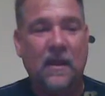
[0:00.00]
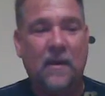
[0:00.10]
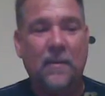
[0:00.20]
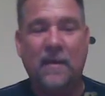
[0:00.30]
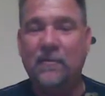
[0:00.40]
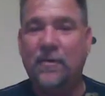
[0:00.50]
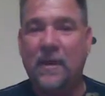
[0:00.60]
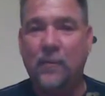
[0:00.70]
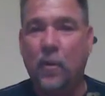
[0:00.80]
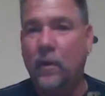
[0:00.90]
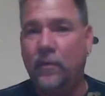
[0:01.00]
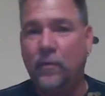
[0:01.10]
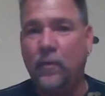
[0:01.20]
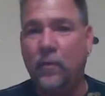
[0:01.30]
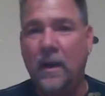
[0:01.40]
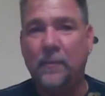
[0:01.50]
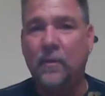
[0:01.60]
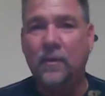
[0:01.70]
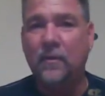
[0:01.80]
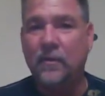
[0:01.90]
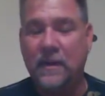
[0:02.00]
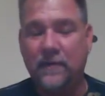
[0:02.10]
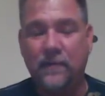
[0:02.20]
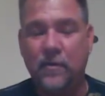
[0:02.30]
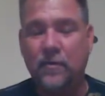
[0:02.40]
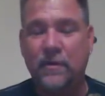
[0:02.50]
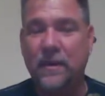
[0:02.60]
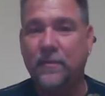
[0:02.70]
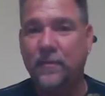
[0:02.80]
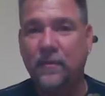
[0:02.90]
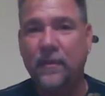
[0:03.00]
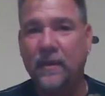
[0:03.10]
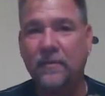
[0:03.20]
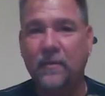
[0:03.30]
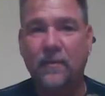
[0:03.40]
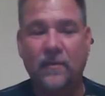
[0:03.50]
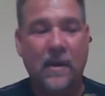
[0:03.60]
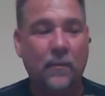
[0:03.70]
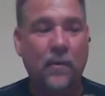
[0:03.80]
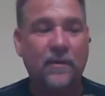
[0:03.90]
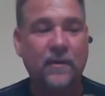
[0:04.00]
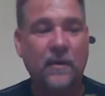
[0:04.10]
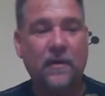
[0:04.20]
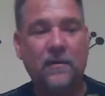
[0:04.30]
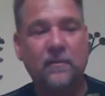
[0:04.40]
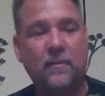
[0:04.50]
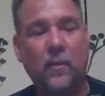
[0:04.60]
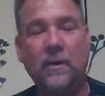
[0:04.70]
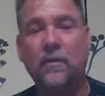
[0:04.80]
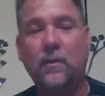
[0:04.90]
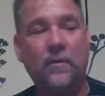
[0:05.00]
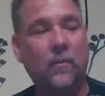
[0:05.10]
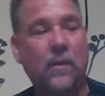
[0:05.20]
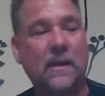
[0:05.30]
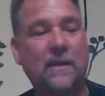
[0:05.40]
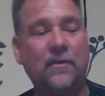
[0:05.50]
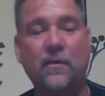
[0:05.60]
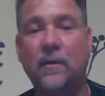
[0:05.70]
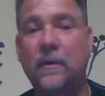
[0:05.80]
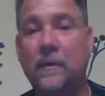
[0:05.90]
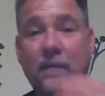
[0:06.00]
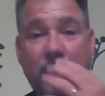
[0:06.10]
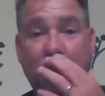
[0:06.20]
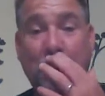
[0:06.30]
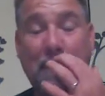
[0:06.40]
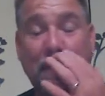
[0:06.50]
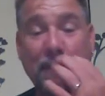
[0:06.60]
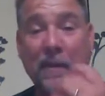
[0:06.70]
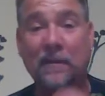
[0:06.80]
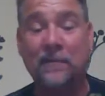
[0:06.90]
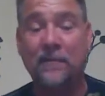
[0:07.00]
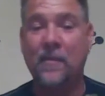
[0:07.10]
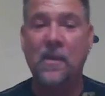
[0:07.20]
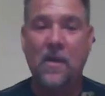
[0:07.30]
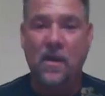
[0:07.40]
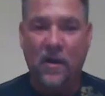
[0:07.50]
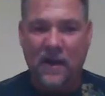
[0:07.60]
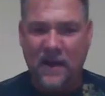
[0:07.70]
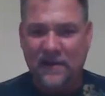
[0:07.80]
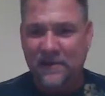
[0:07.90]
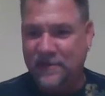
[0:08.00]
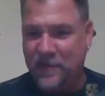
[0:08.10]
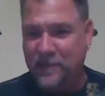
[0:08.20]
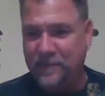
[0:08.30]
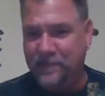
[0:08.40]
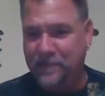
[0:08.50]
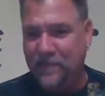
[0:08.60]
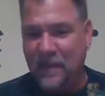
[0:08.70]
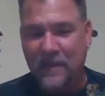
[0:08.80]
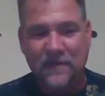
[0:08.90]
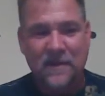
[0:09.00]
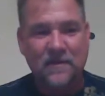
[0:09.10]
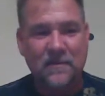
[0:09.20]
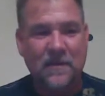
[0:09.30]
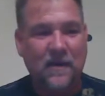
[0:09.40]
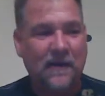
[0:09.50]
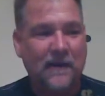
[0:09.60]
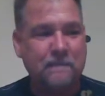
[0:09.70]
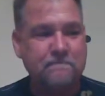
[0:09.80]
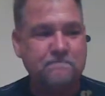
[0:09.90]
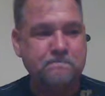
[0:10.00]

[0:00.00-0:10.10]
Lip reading: Everything I'm going through, I'm going to give you tips and things on what way to do it, way not to do it from my perspective. All right, so that's it. Going